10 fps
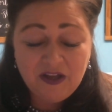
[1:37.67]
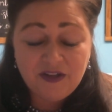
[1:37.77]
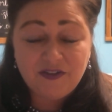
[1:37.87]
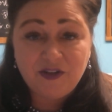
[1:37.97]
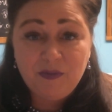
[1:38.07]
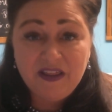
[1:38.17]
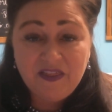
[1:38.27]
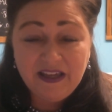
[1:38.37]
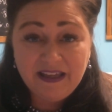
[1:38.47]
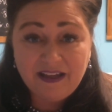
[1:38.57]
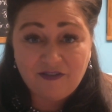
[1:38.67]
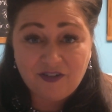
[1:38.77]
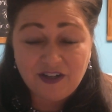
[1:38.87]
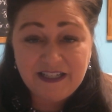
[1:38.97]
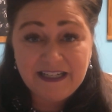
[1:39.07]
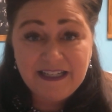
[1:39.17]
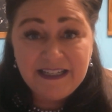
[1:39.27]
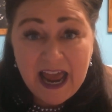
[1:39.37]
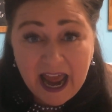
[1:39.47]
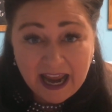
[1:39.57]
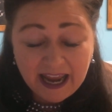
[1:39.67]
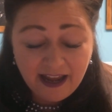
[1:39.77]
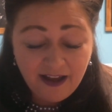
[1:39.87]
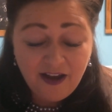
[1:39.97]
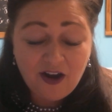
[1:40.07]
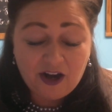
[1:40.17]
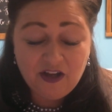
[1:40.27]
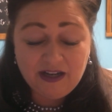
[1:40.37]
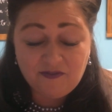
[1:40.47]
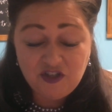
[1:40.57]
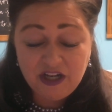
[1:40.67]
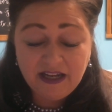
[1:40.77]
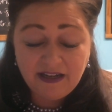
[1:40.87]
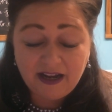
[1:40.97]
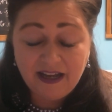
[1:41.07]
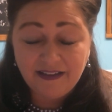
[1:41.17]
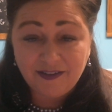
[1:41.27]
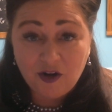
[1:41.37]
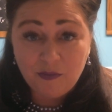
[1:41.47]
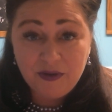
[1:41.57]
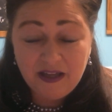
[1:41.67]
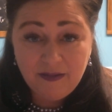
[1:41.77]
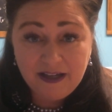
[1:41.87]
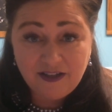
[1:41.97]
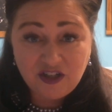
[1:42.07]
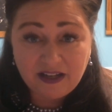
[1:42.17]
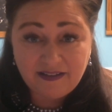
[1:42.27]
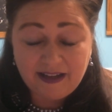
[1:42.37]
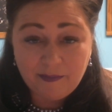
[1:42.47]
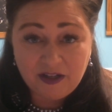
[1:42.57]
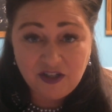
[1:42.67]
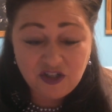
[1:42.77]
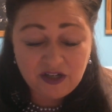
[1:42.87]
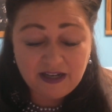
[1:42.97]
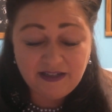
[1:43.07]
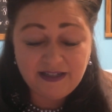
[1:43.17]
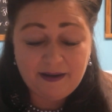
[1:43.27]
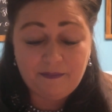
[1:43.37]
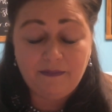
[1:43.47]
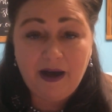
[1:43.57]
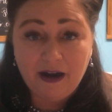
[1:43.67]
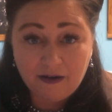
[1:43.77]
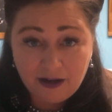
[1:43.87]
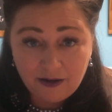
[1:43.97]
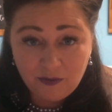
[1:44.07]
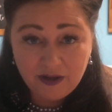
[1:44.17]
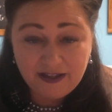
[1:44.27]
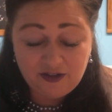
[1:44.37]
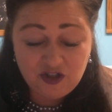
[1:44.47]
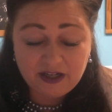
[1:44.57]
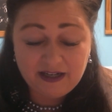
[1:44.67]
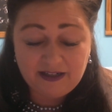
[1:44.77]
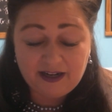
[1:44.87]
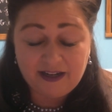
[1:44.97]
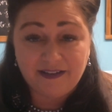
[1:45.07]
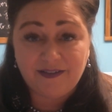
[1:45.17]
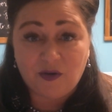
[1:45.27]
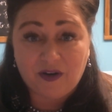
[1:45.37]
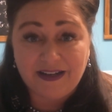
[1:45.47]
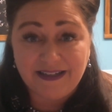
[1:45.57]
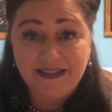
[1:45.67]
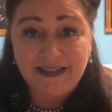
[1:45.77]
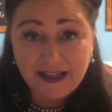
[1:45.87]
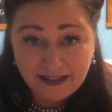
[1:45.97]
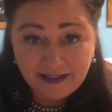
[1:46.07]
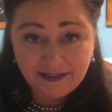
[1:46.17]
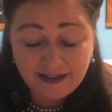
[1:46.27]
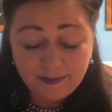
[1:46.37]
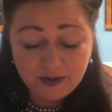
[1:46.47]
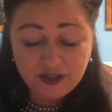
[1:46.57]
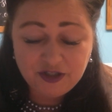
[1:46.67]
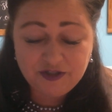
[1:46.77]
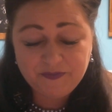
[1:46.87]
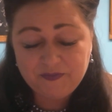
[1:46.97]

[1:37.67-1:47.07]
So be thinking for today, are you gonna have chicken nuggets or a PB and J sandwich? And tomorrow is chicken nuggets or a deli sandwich.